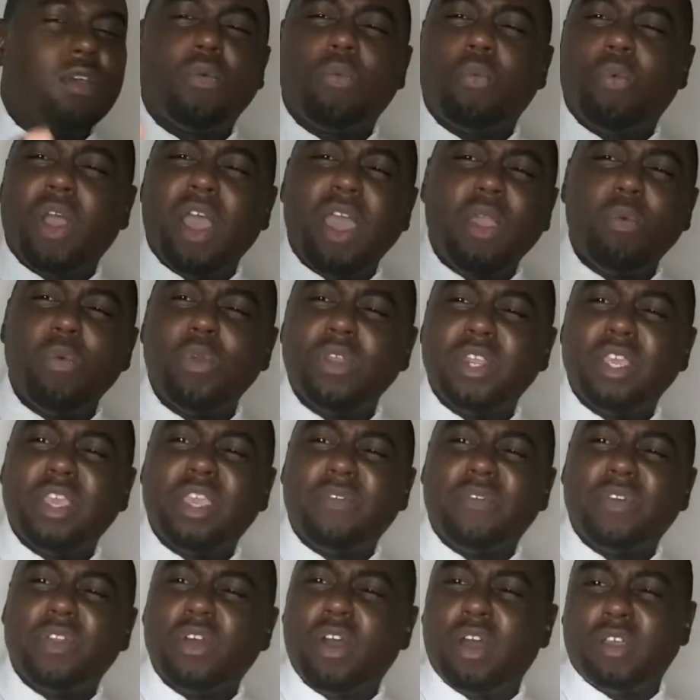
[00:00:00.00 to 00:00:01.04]
Why would he
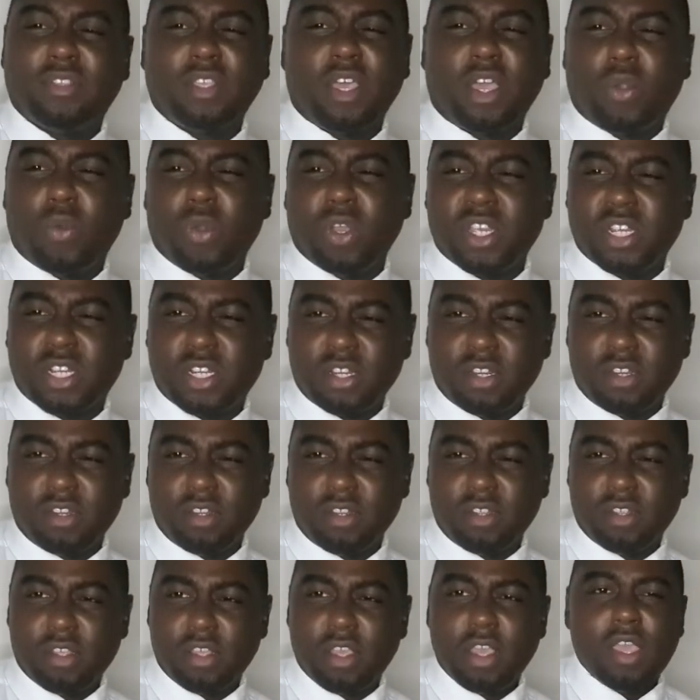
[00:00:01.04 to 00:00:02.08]
even ask that question?
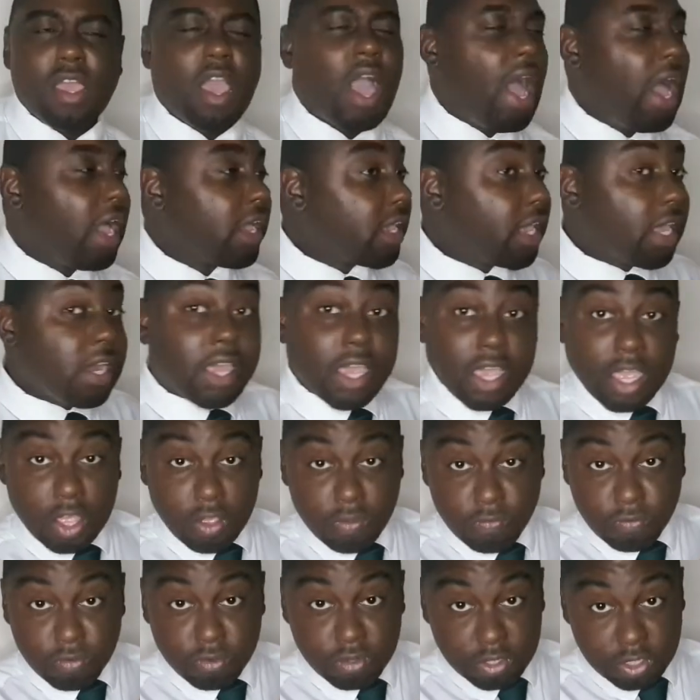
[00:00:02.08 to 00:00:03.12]
I get it
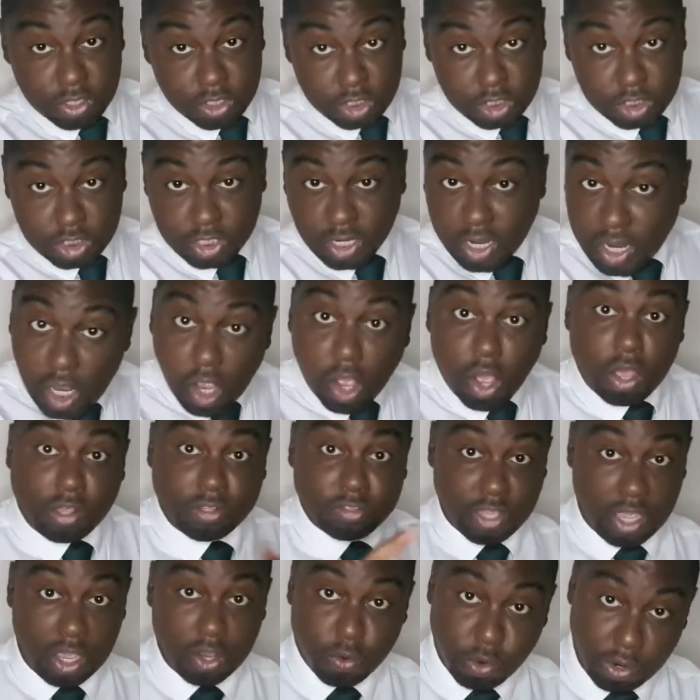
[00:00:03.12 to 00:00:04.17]
if she asked
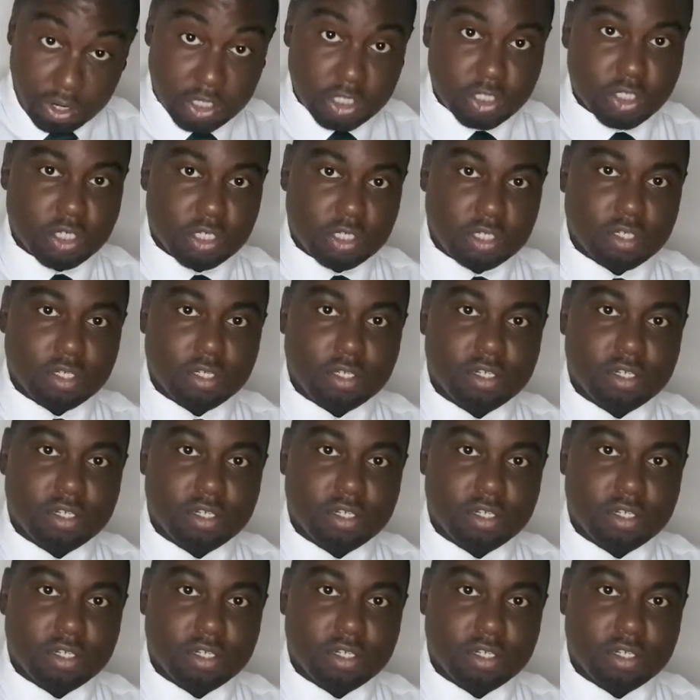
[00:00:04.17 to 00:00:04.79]
that question.